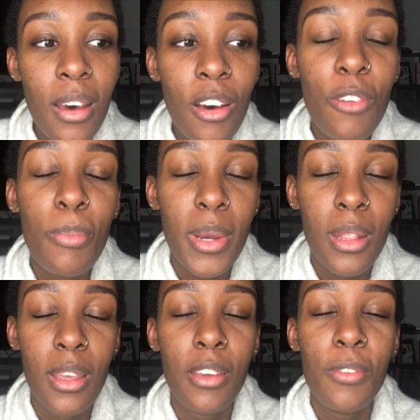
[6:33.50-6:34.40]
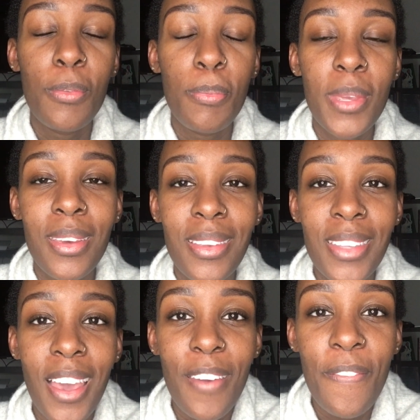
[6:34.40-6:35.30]
of my life because
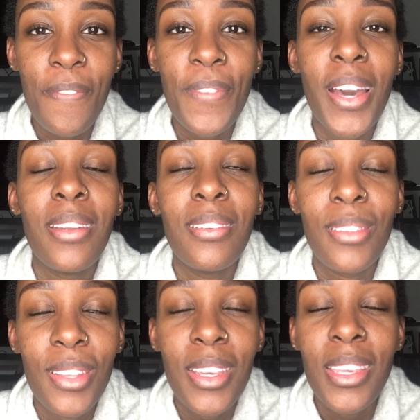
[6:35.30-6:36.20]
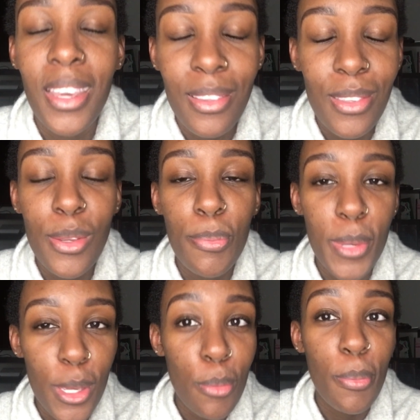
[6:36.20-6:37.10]
I finally get to
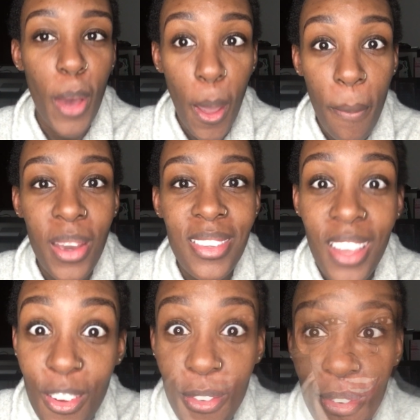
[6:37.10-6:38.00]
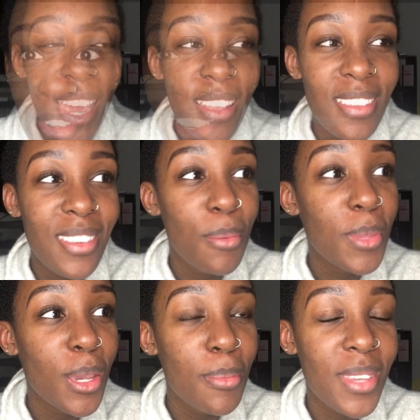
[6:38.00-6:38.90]
be by myself. And
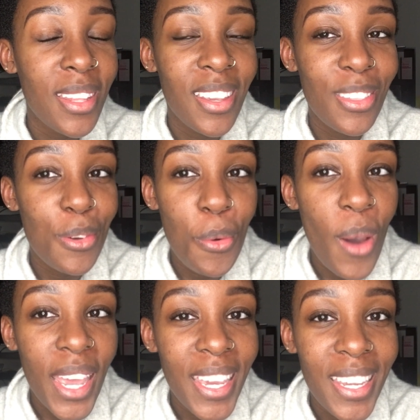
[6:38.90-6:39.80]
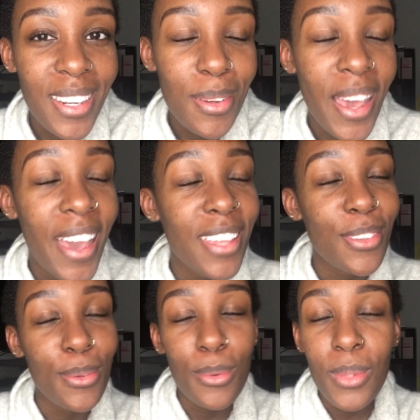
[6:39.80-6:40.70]
sometimes I like the quiet. I
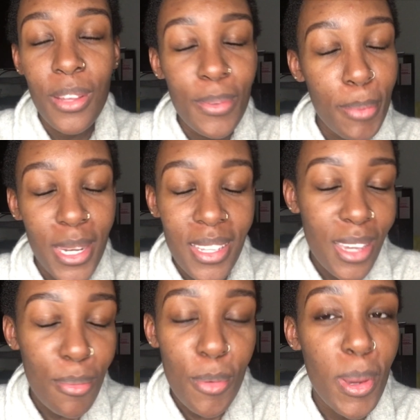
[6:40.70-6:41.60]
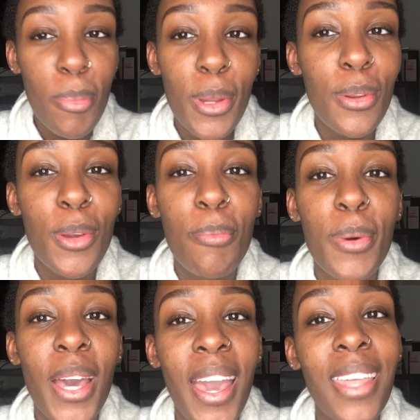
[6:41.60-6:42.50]
do love spending time with my partner,
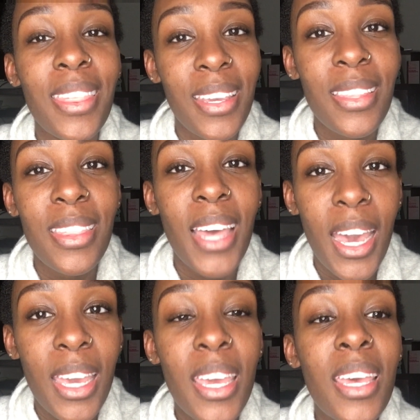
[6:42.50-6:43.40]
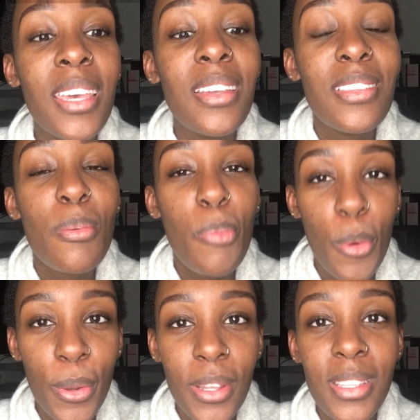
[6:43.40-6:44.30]
but I think that it's
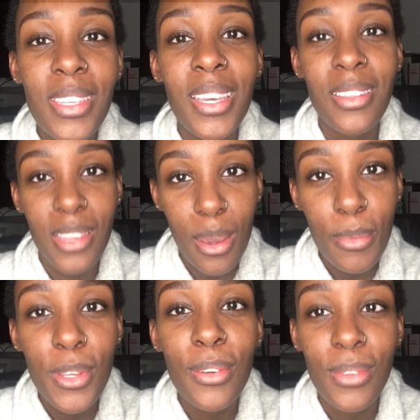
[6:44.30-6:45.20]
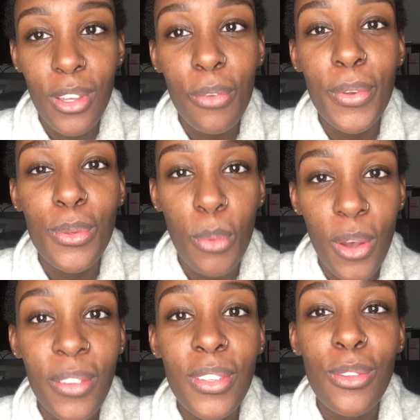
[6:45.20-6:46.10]
important to get time to yourself as
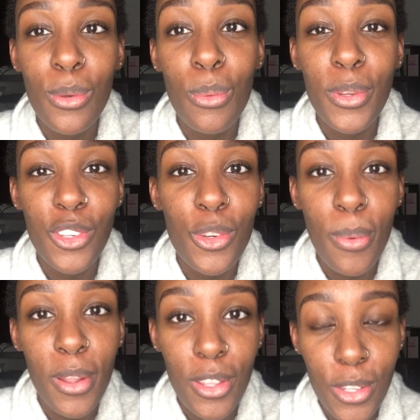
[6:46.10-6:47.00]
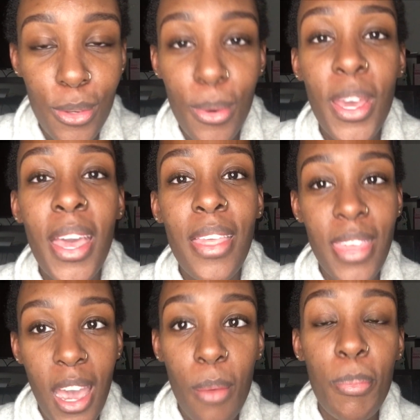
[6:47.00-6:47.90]
well to do what you want to do.
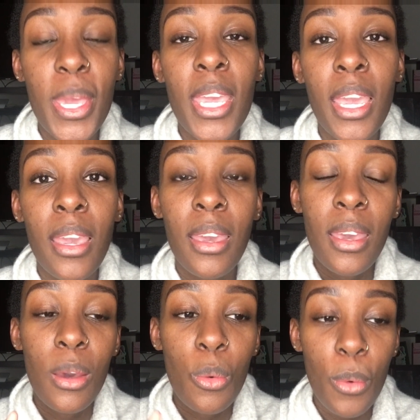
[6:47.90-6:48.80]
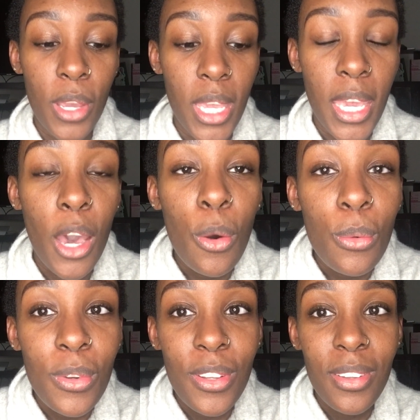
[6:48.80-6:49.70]
That being working
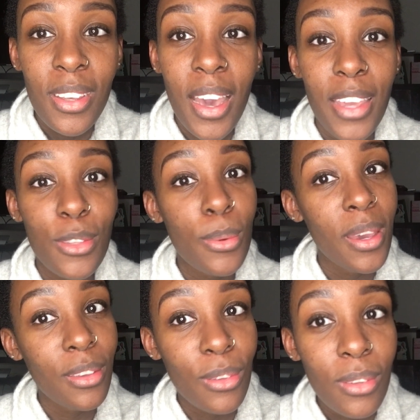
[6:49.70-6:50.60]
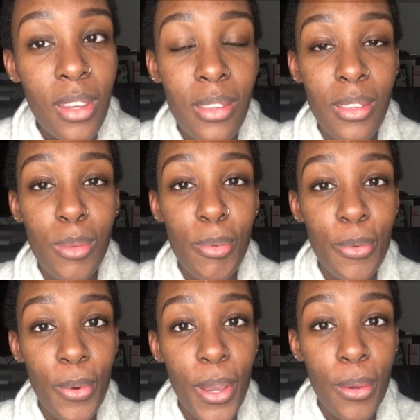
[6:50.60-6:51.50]
out. I do exercises
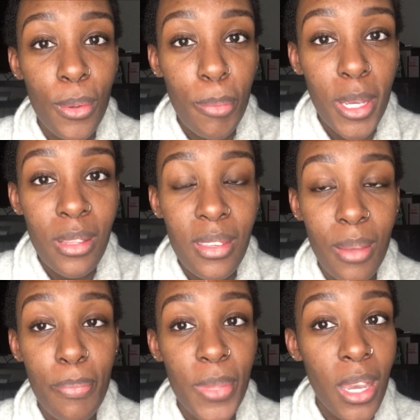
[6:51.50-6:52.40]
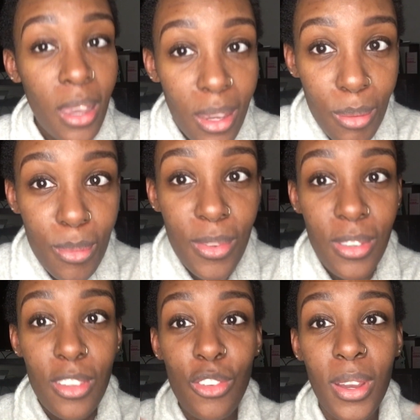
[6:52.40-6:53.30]
before I go to bed sometimes
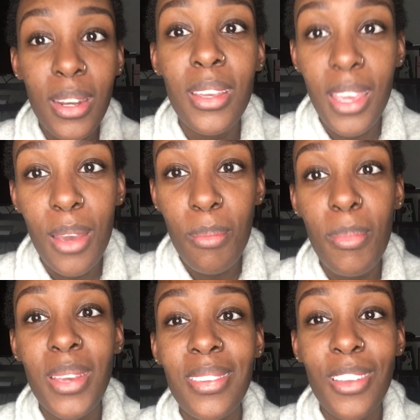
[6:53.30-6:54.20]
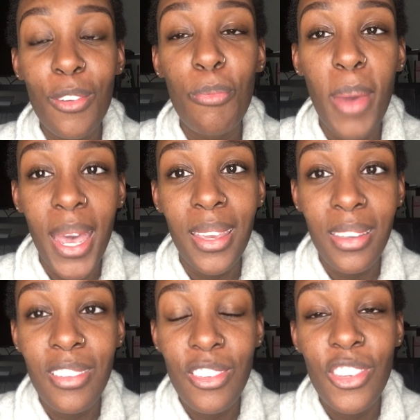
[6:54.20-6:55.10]
to try to get myself back
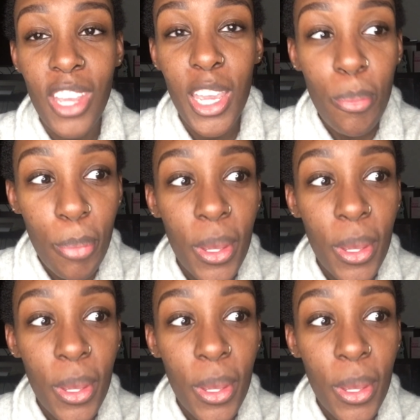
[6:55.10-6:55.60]
in shape.